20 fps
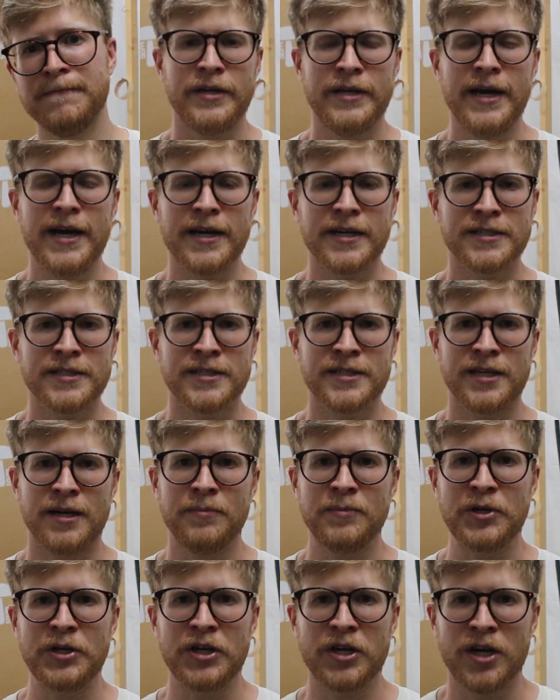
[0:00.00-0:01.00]
Next,
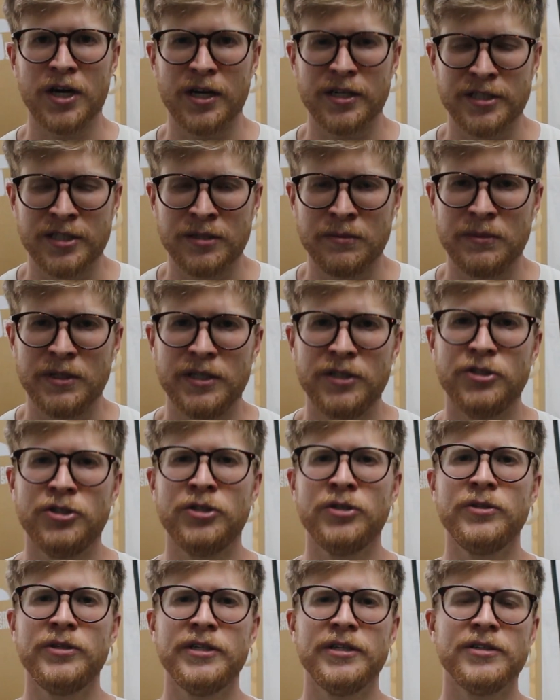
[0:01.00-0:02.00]
I'm gonna cut to me
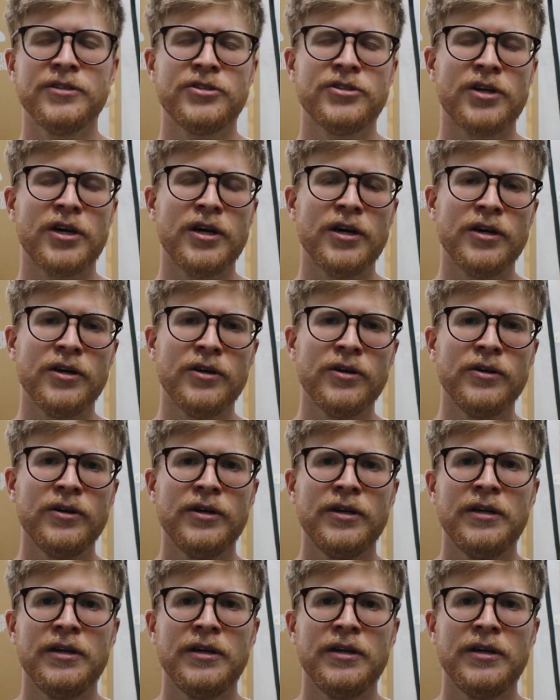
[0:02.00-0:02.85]
2 years ago,